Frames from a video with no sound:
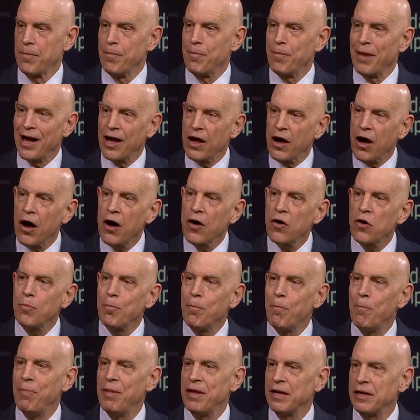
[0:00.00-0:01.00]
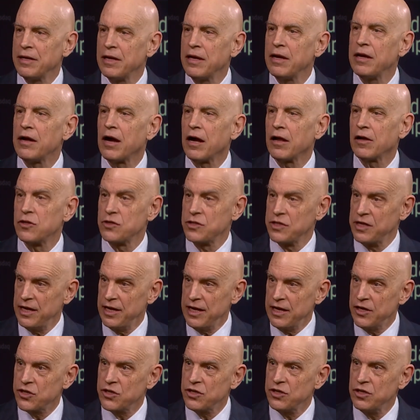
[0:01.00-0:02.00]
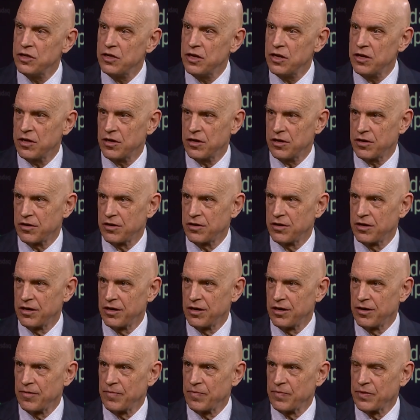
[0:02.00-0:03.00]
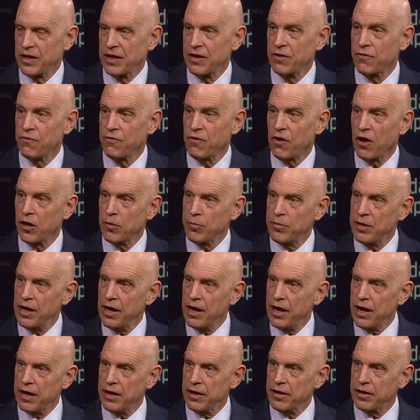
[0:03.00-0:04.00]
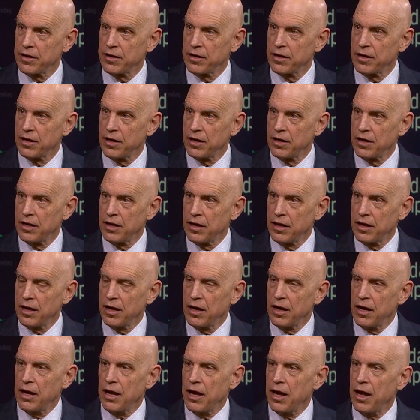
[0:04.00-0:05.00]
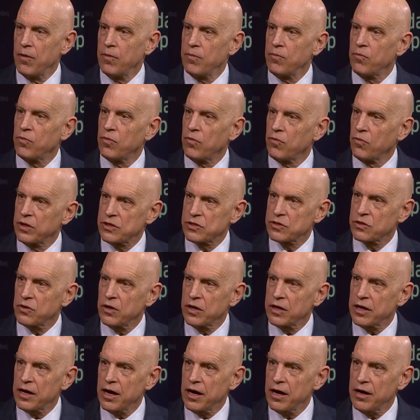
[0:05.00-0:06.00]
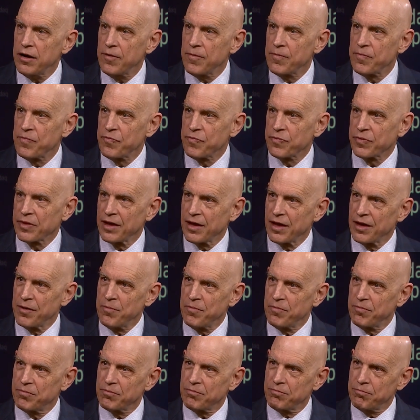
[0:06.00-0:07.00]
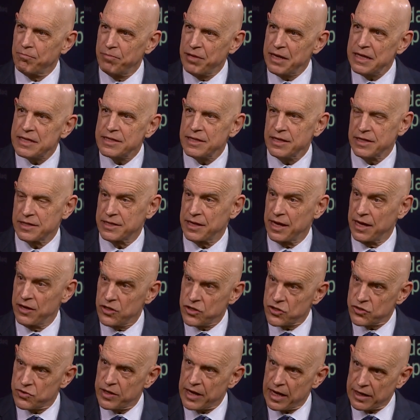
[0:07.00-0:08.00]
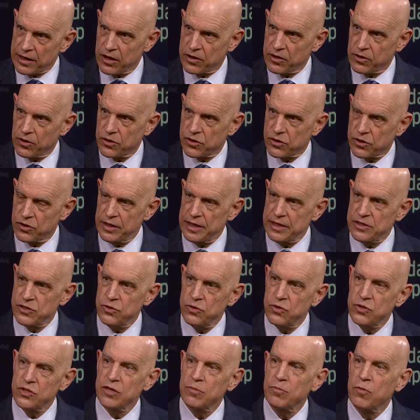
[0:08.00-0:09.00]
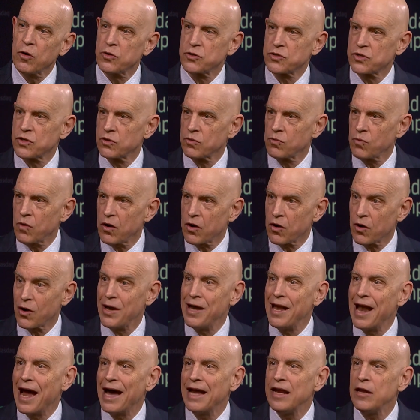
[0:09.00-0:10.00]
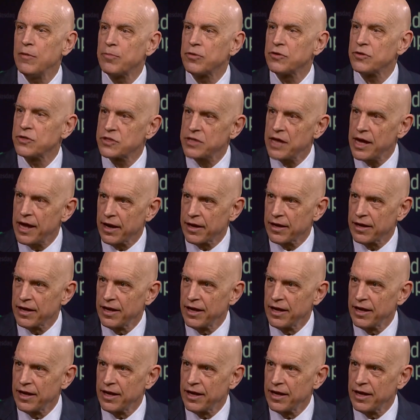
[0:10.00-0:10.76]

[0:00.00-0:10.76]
By $100 billion each year, it's falling behind. And what's going on? Business, industry and agriculture is using most of the water, 90%.